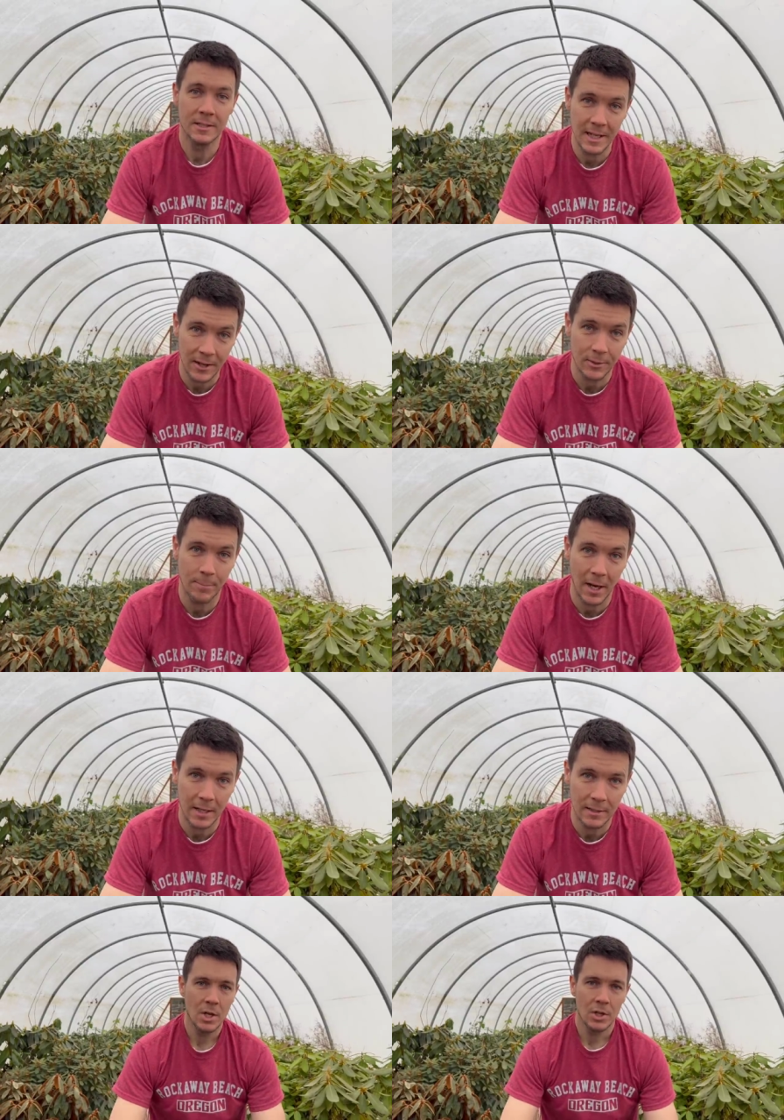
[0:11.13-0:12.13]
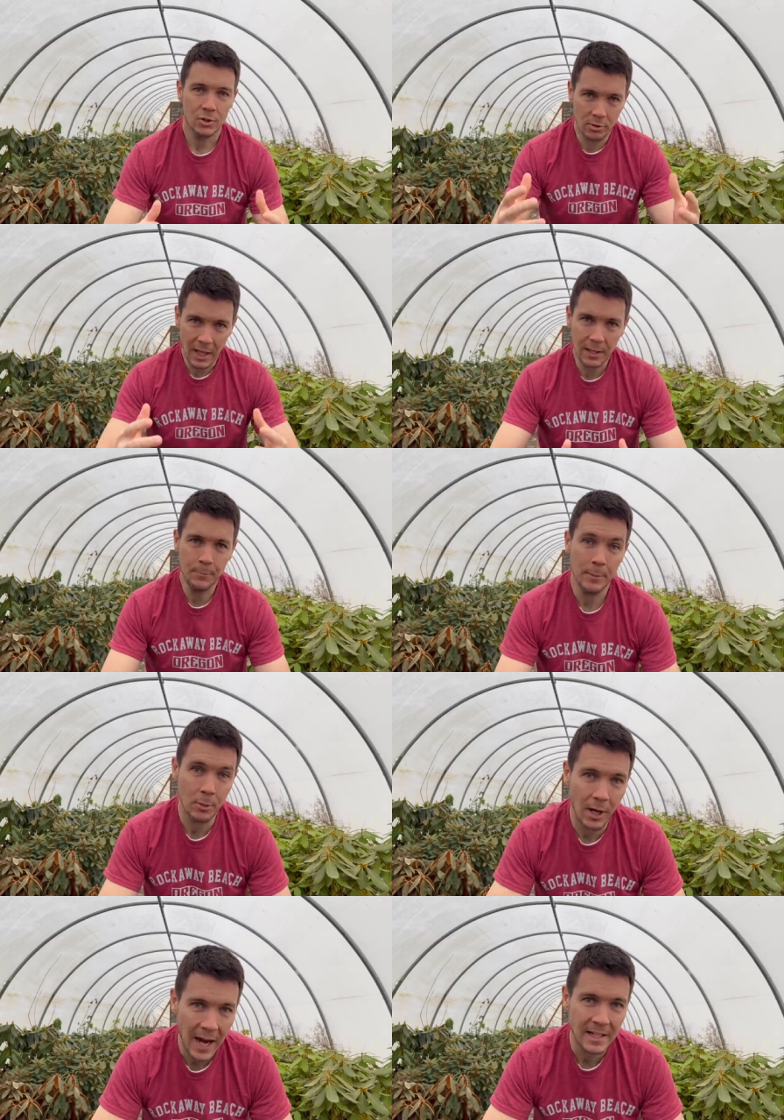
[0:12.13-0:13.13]
down the pike. So a lot of people
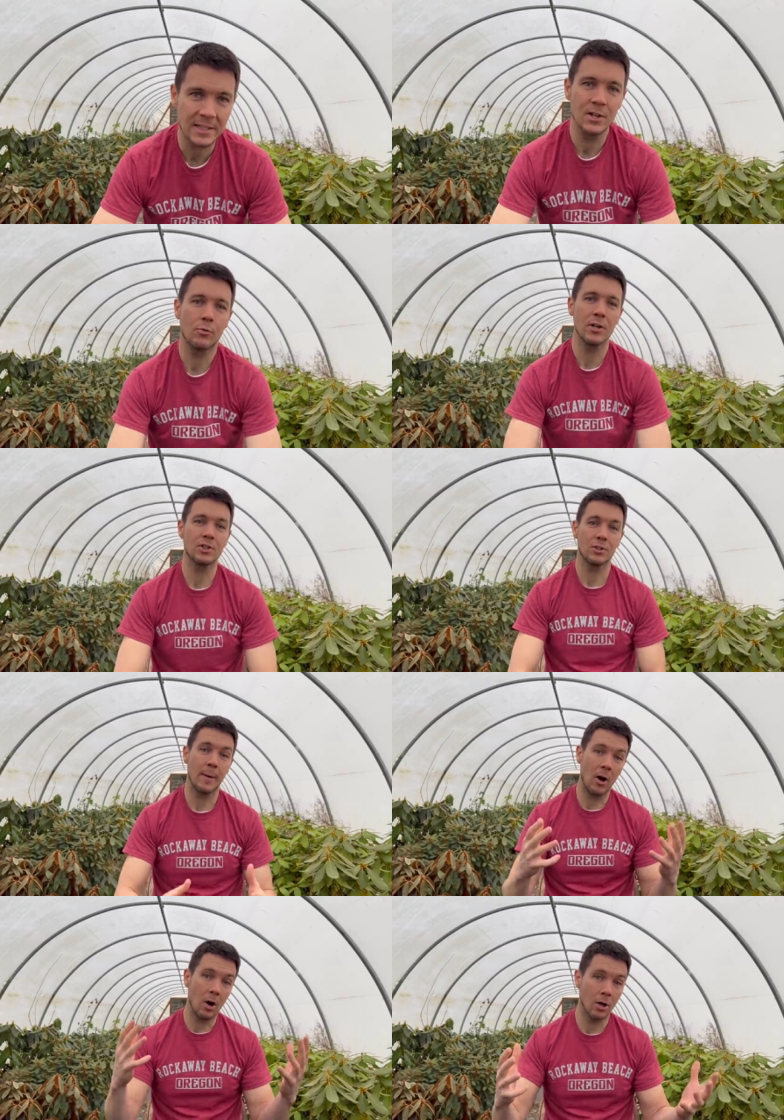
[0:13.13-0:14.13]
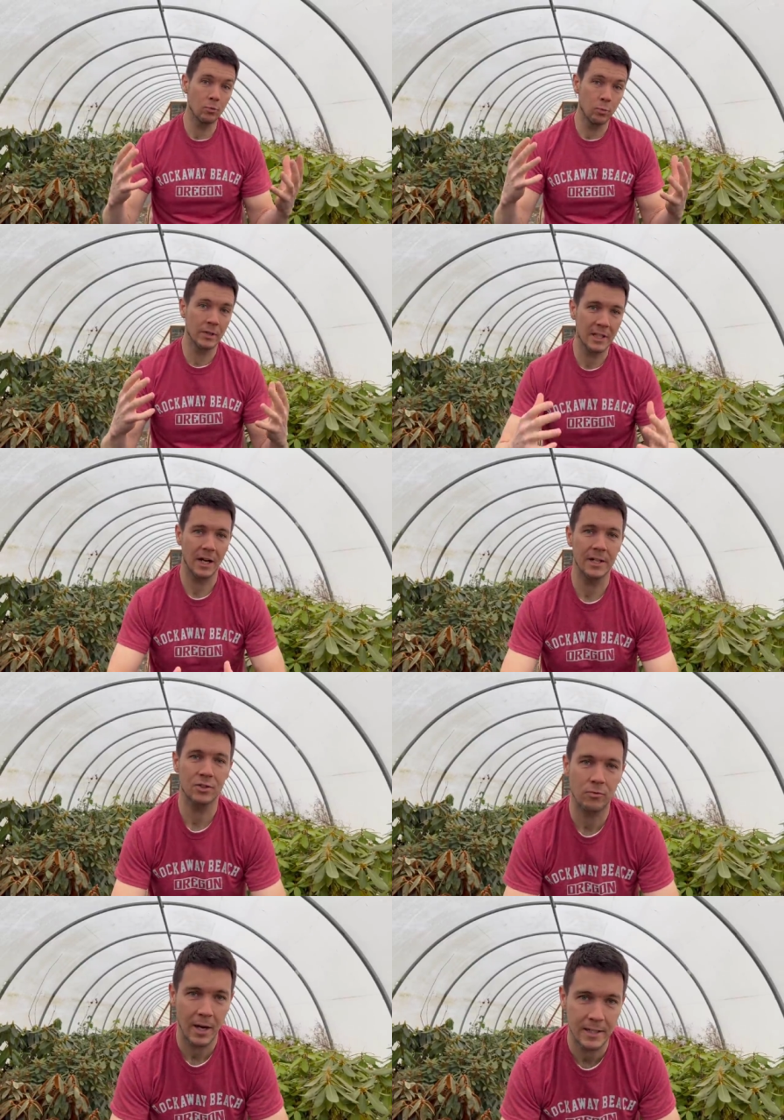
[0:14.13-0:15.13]
are asking questions about hardwood
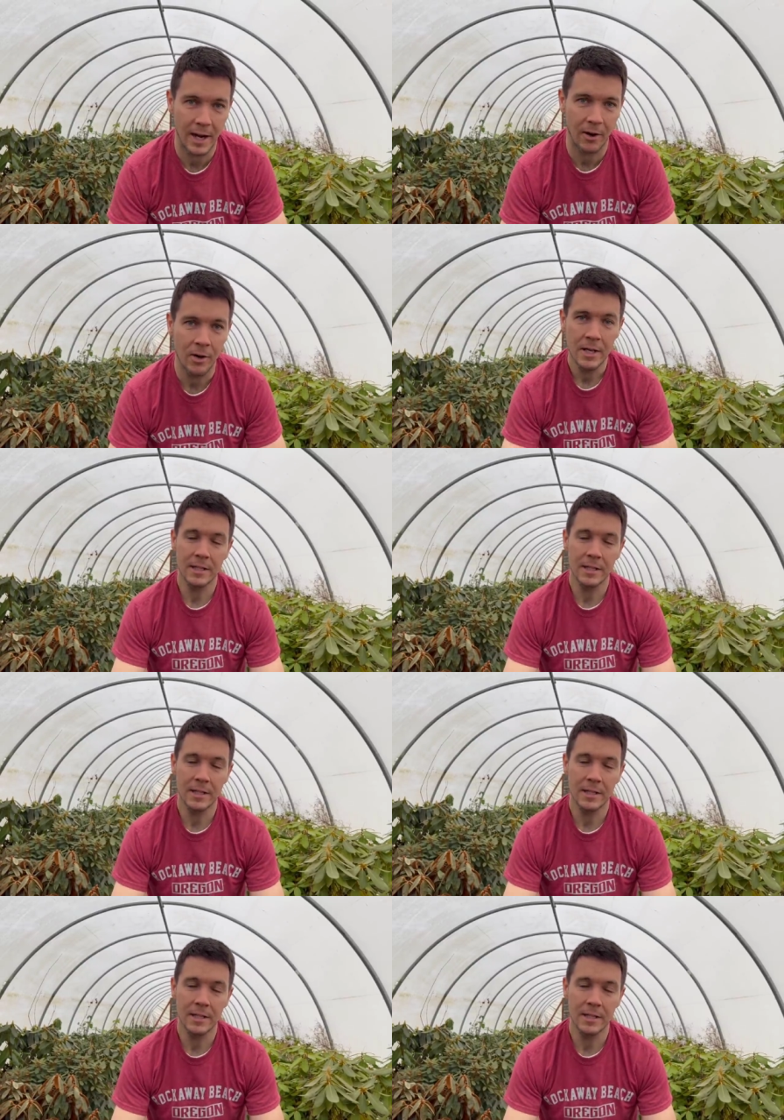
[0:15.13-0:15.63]
cuttings right now.